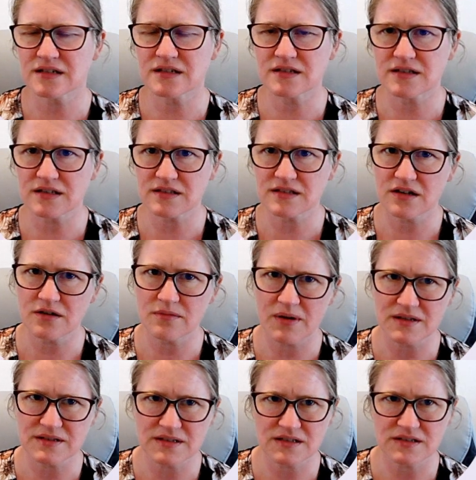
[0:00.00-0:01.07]
600 by
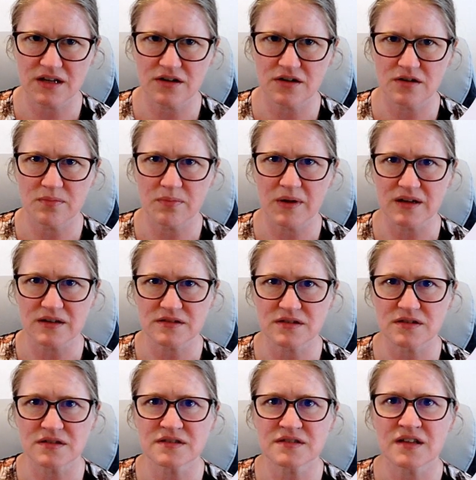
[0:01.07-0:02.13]
600
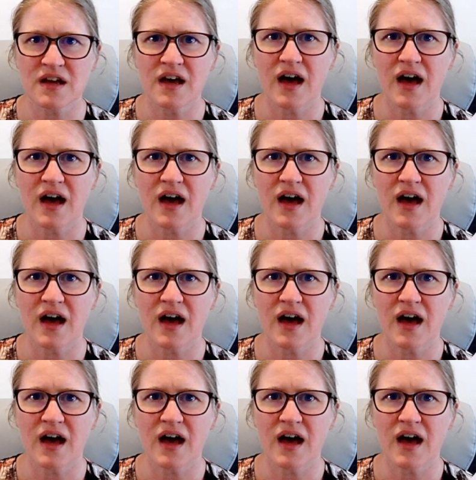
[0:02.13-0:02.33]
pixels.